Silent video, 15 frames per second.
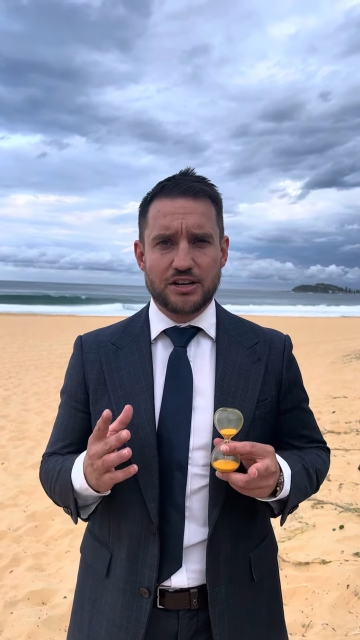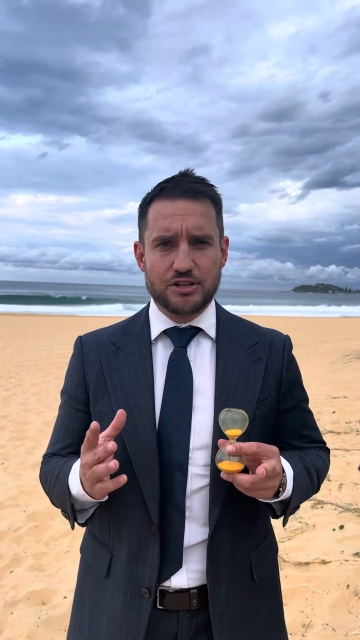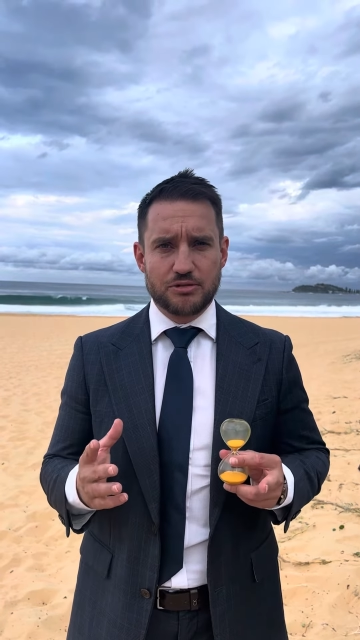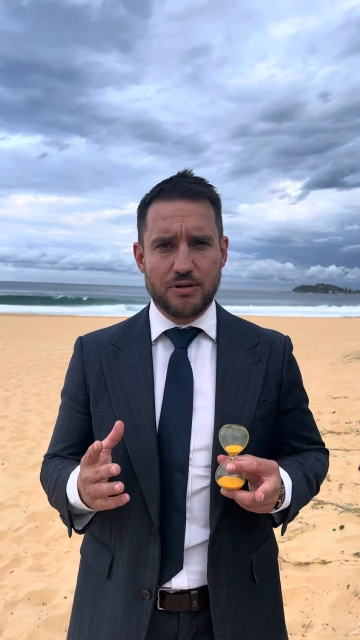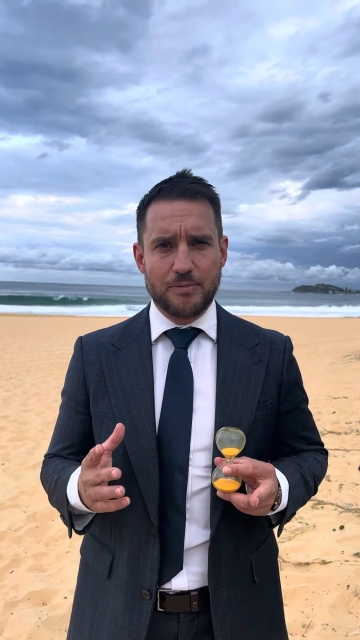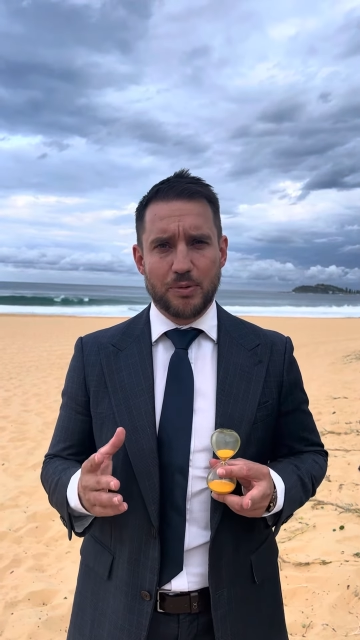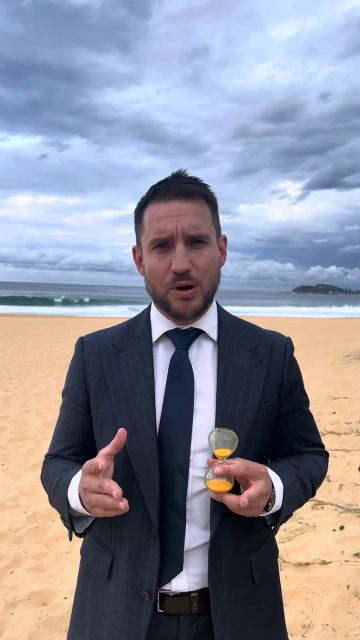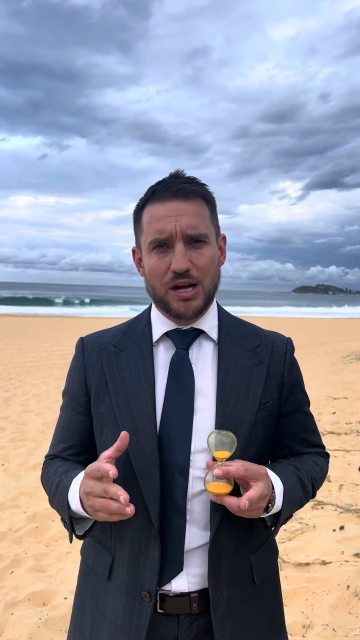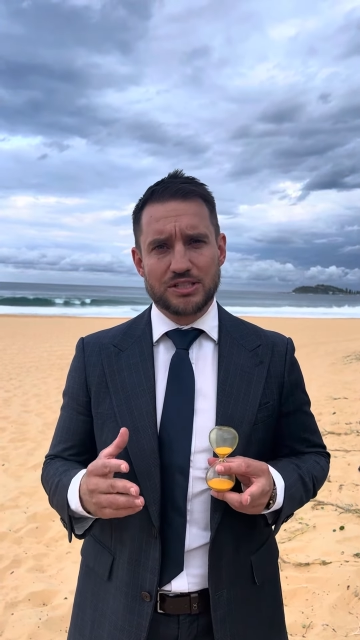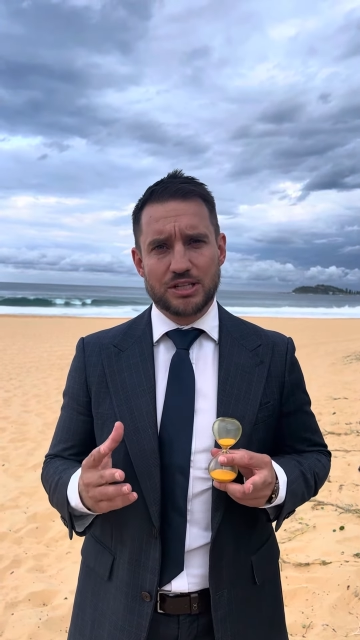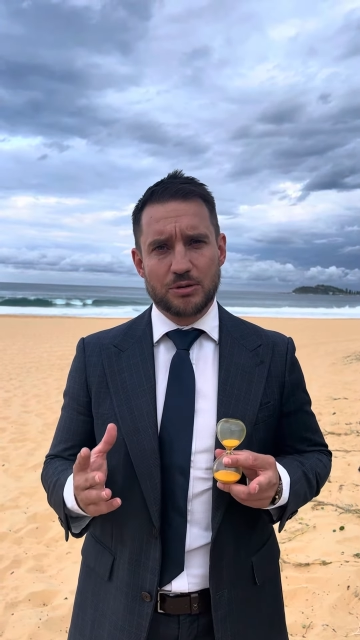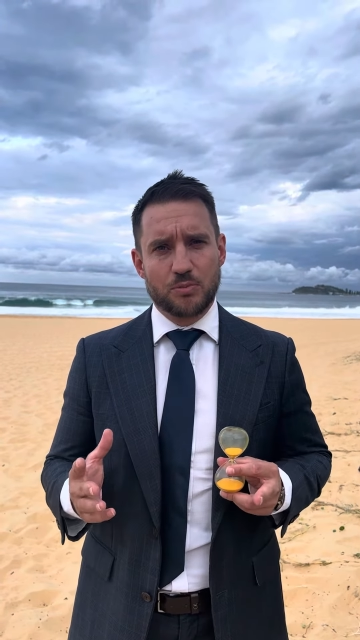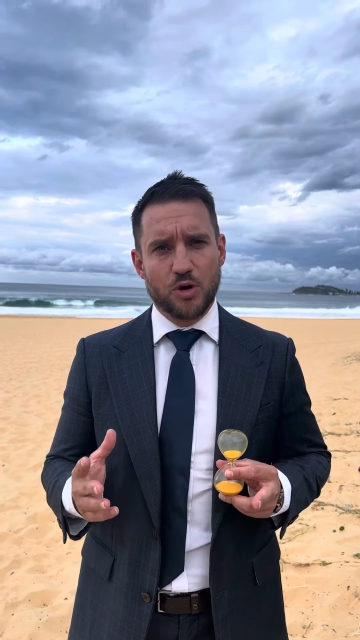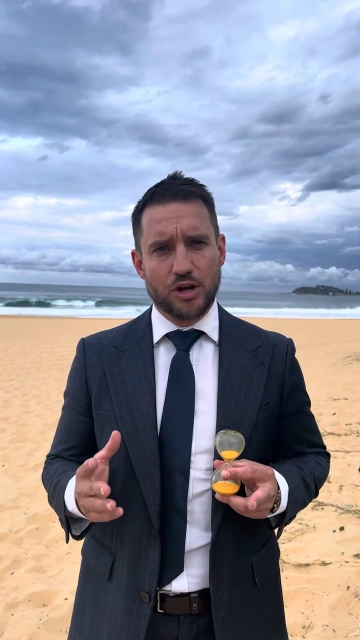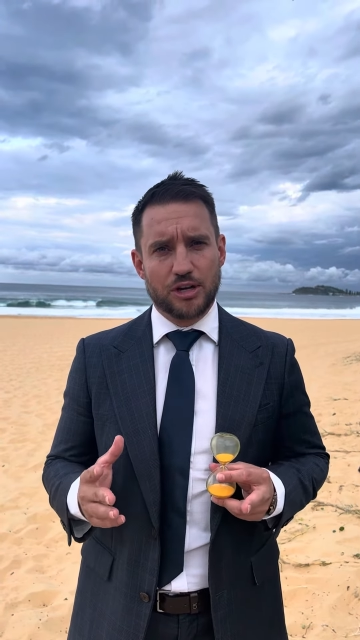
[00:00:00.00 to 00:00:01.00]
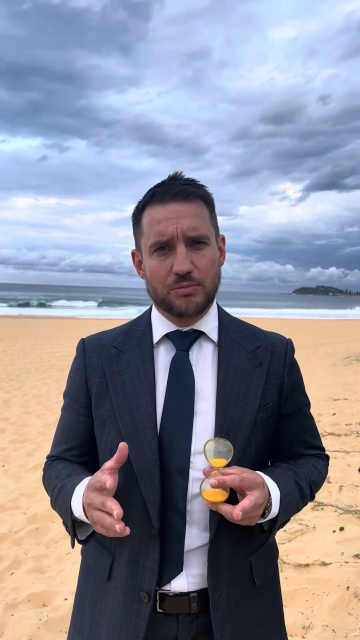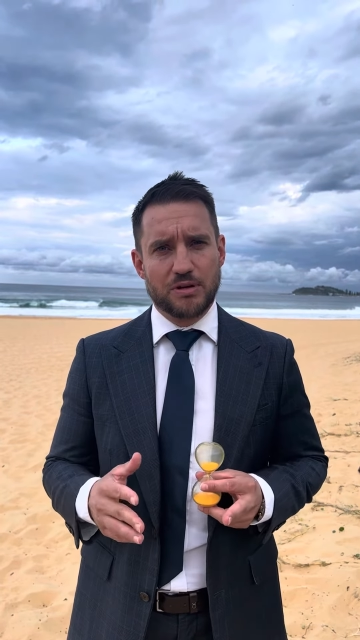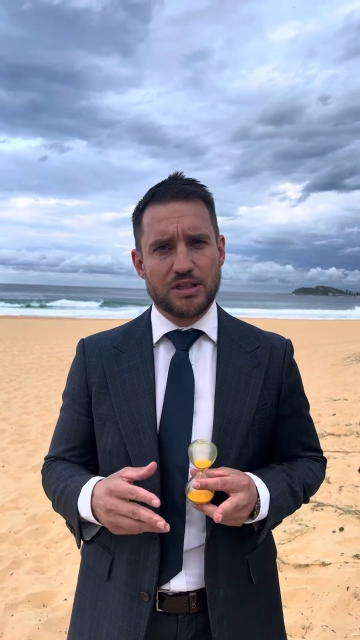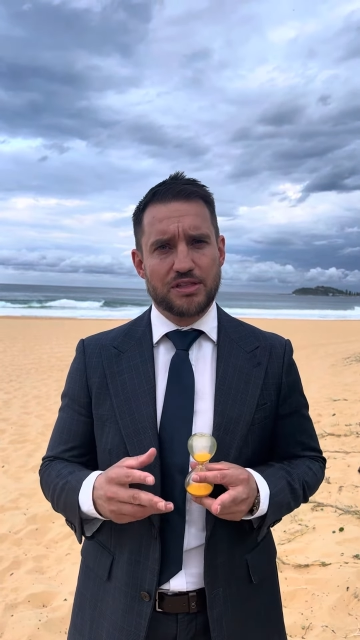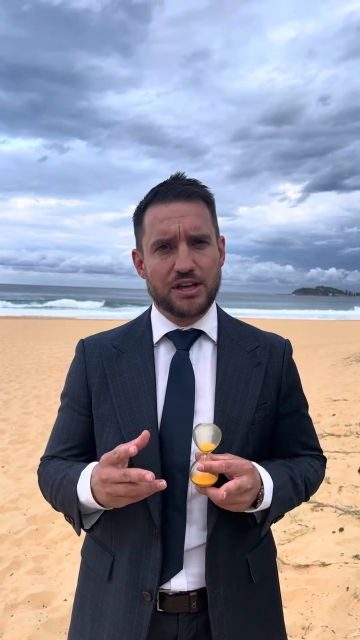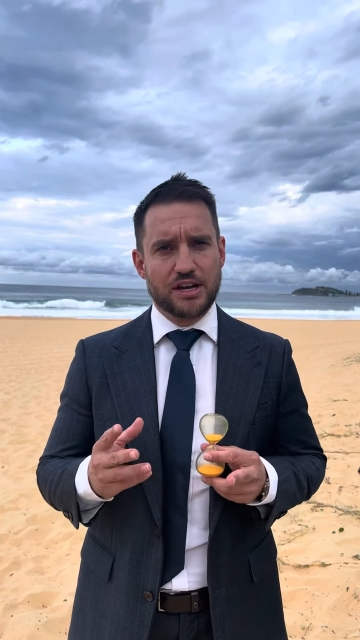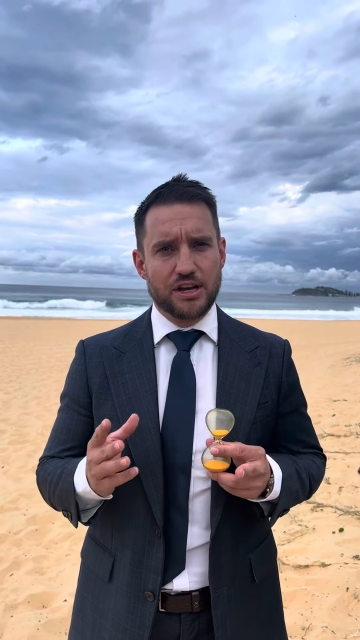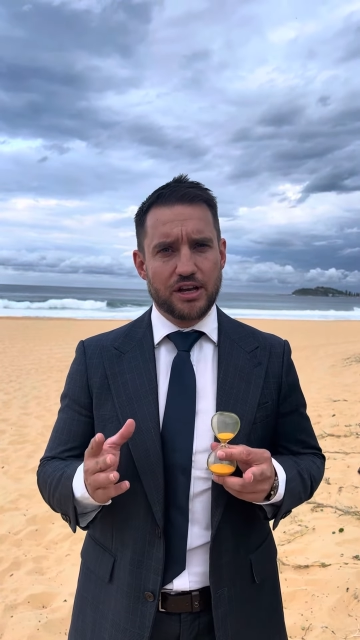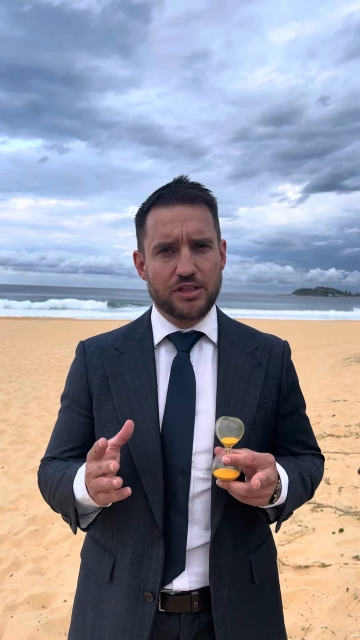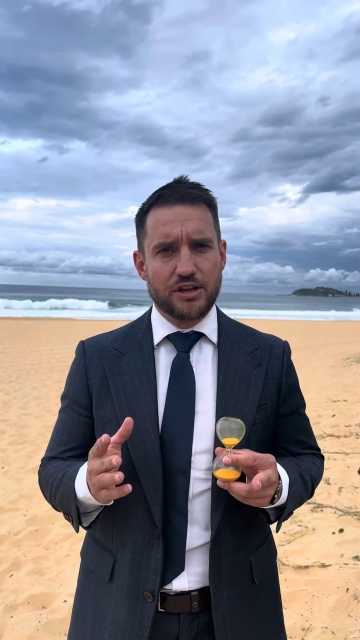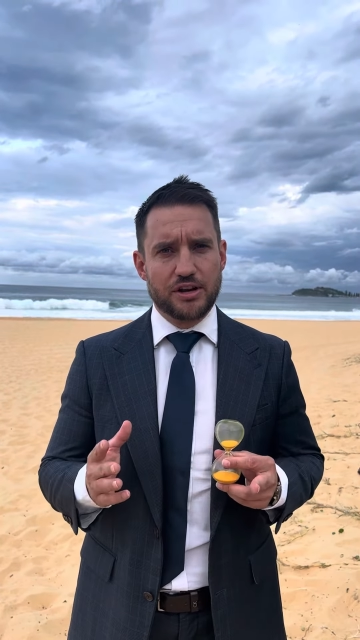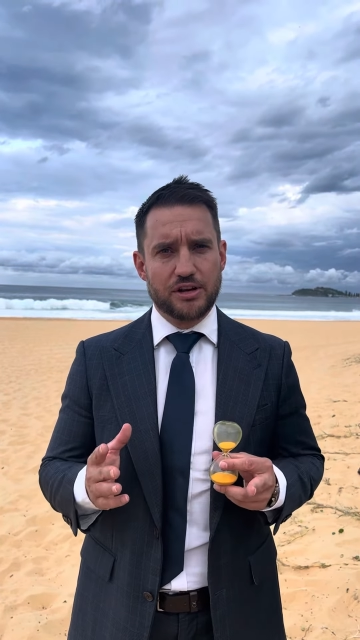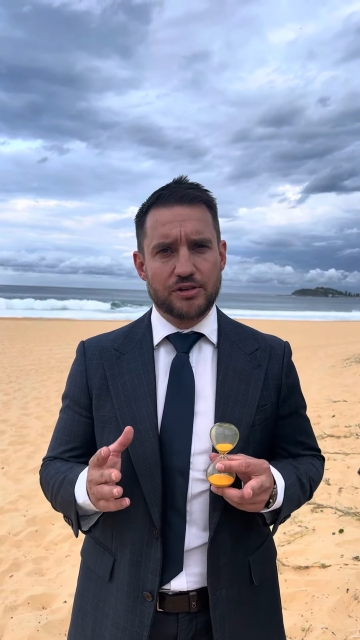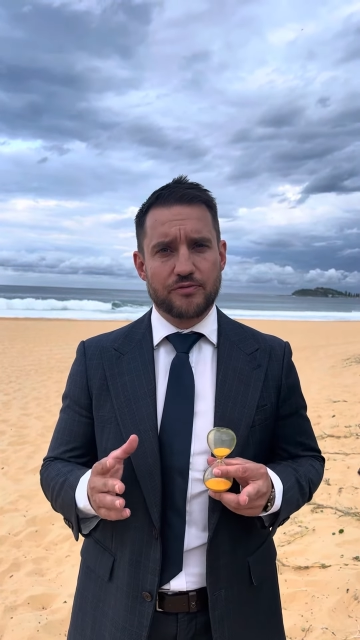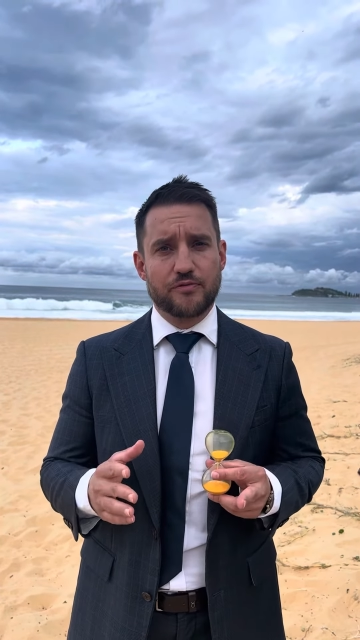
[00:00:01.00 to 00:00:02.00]
I do have buyers that I'm working with that
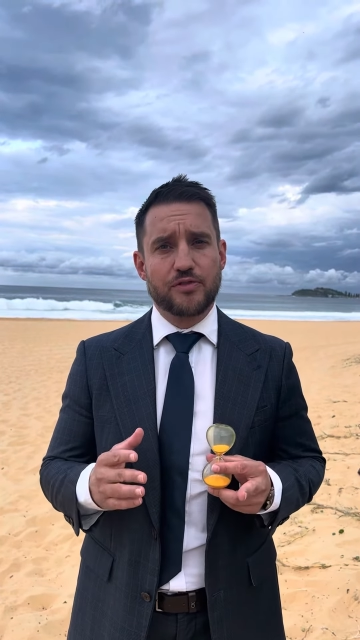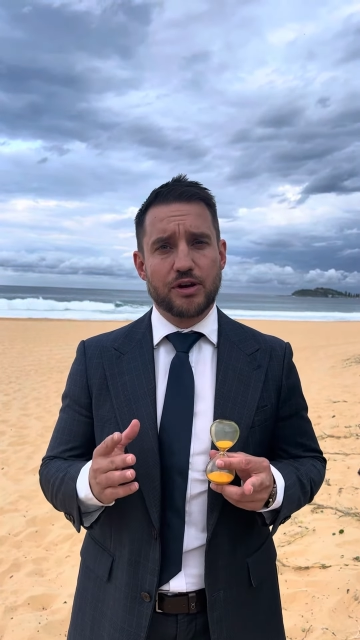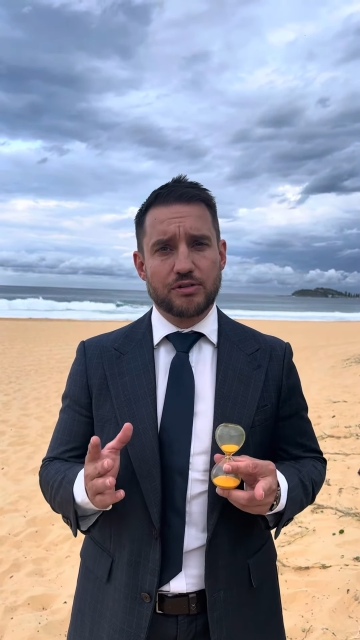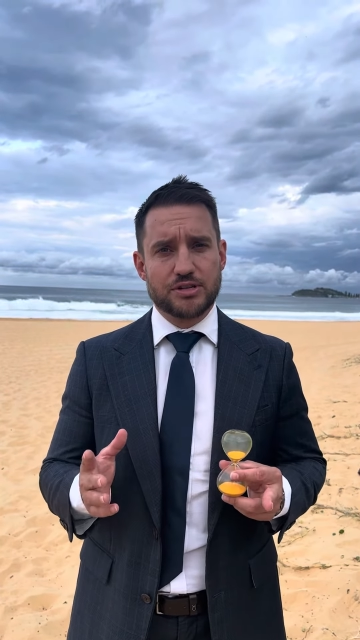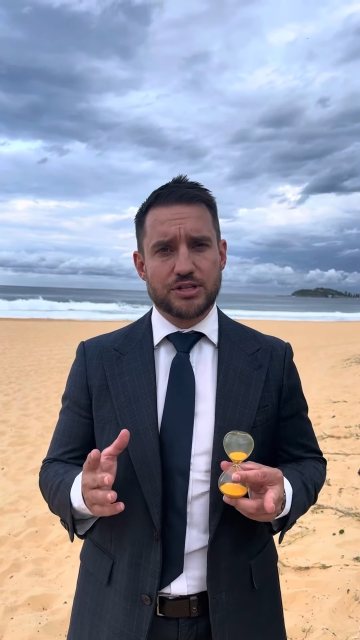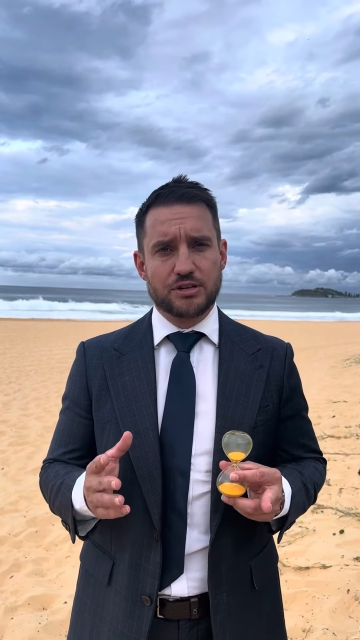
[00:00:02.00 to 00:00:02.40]
are very